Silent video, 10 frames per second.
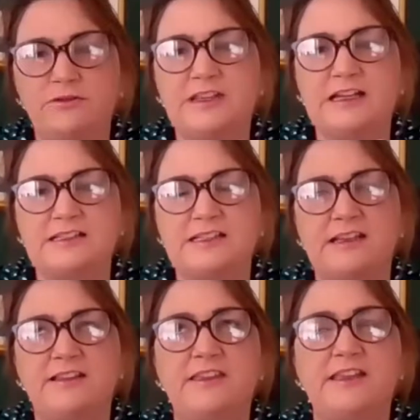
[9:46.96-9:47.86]
for that.
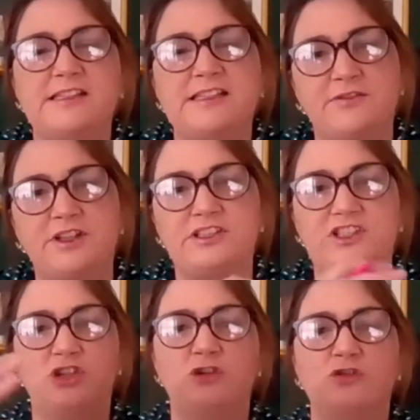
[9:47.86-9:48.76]
And I think it's difficult
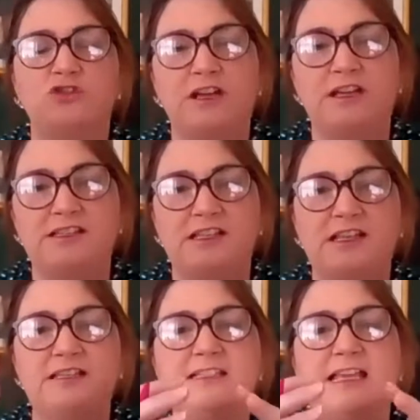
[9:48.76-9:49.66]
to try to
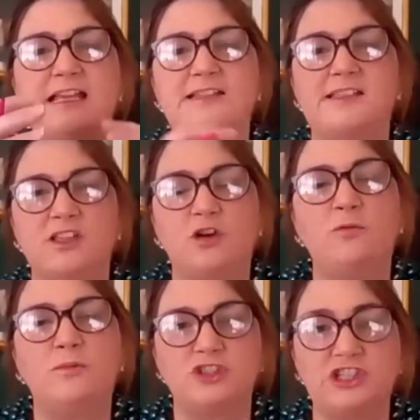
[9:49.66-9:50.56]
condense
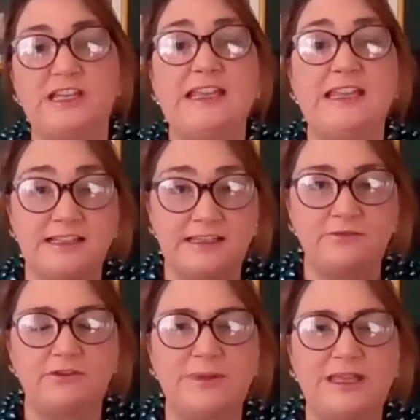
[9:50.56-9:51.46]
so much legal
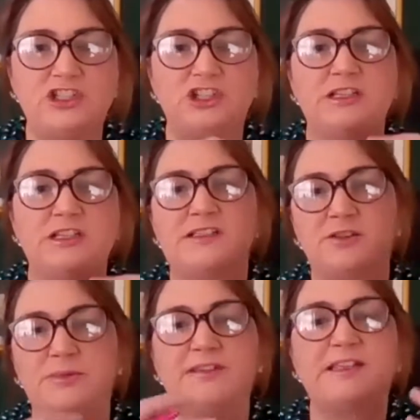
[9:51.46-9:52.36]
information into
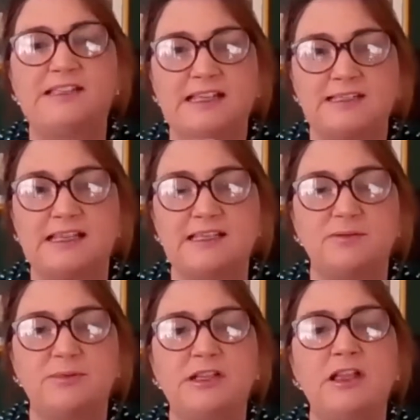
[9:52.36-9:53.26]
something that's
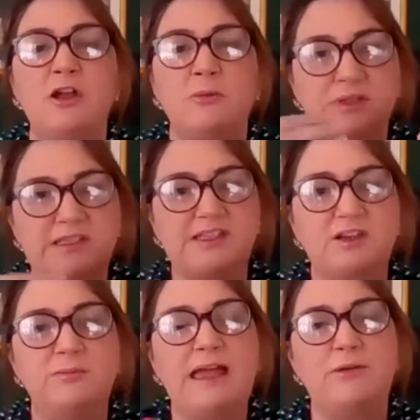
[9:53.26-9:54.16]
accessible, but
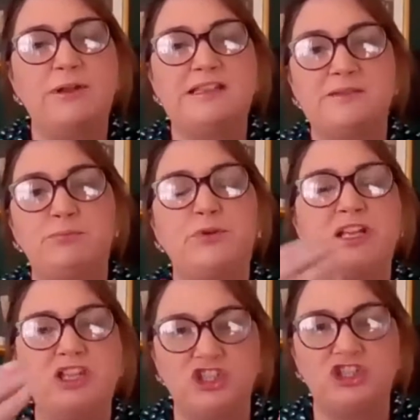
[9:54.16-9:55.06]
somehow it has
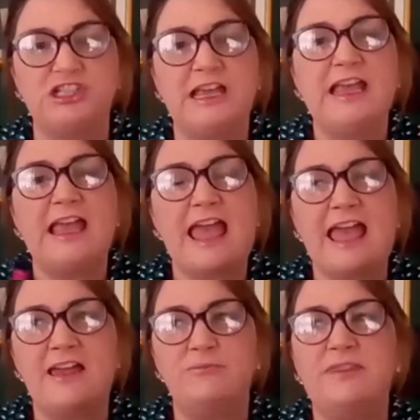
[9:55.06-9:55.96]
breached
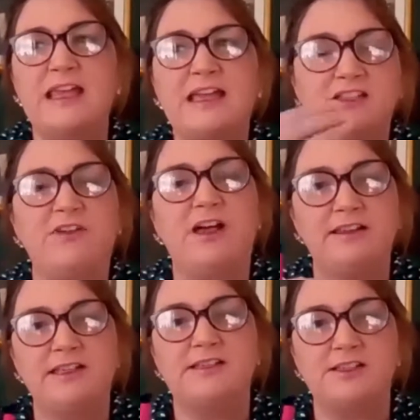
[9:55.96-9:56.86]
that
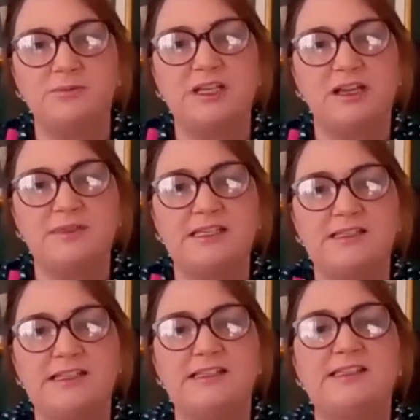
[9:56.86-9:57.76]
divide that sometimes
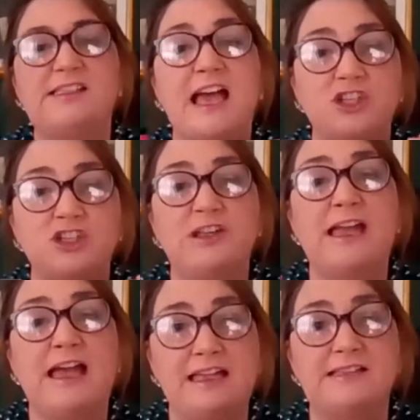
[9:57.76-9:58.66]
exists. And you
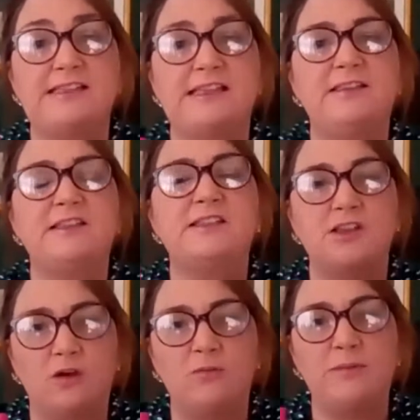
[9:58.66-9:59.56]
can see that
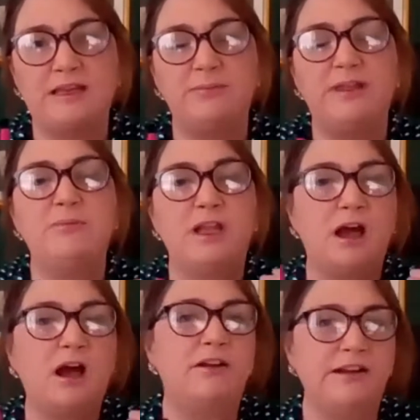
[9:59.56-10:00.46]
so many people
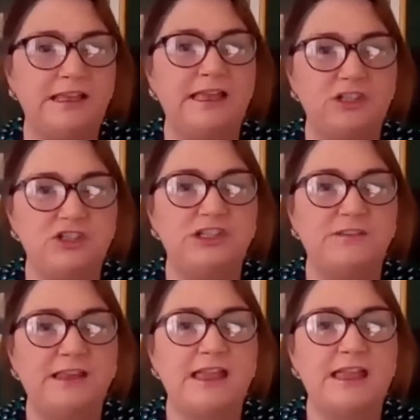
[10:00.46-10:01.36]
are engaged
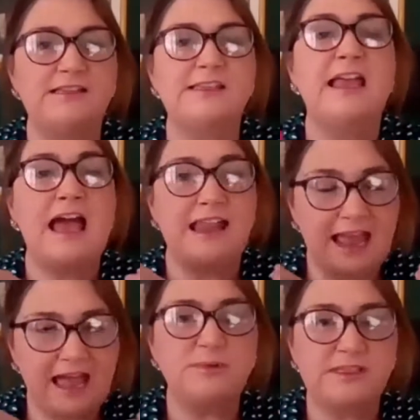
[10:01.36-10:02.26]
in the case and
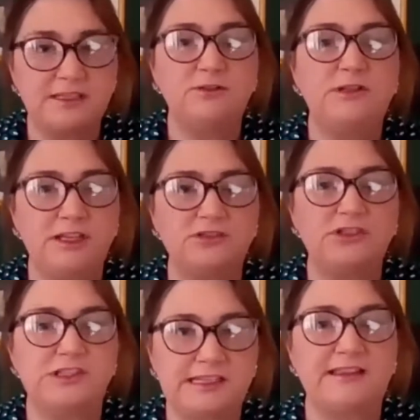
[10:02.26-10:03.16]
absolutely
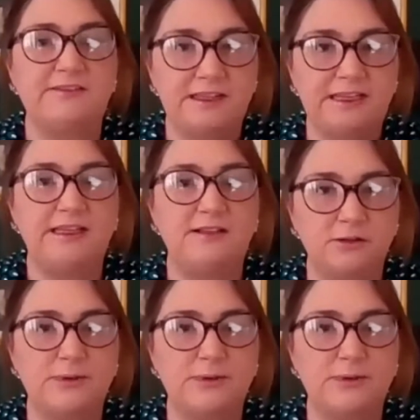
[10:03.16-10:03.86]
understand the legal